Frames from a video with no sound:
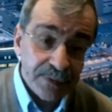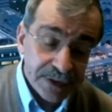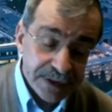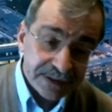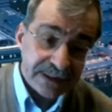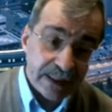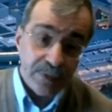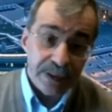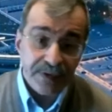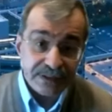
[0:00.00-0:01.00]
with this
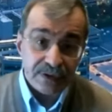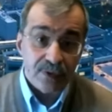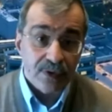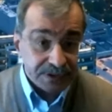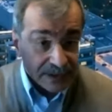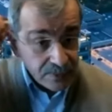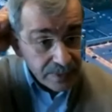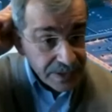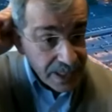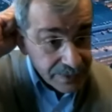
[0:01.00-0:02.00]
awareness, also,
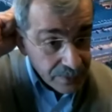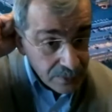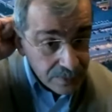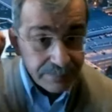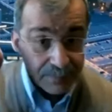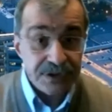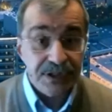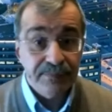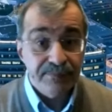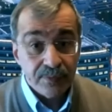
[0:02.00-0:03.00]
we're not only
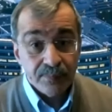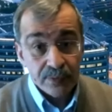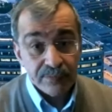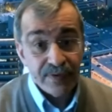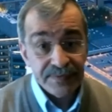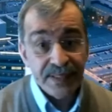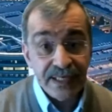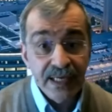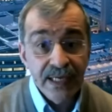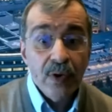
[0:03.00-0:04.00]
pushing for more funding,
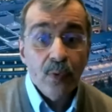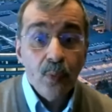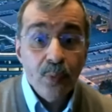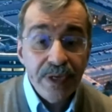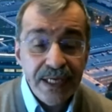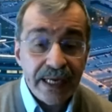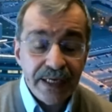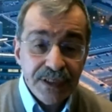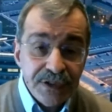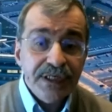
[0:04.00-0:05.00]
we
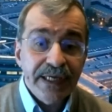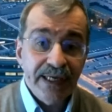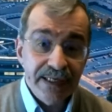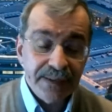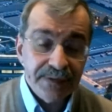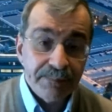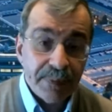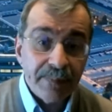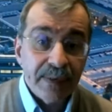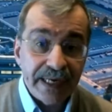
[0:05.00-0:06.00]
educating the
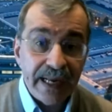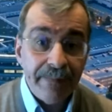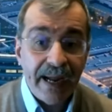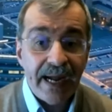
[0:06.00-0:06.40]
public about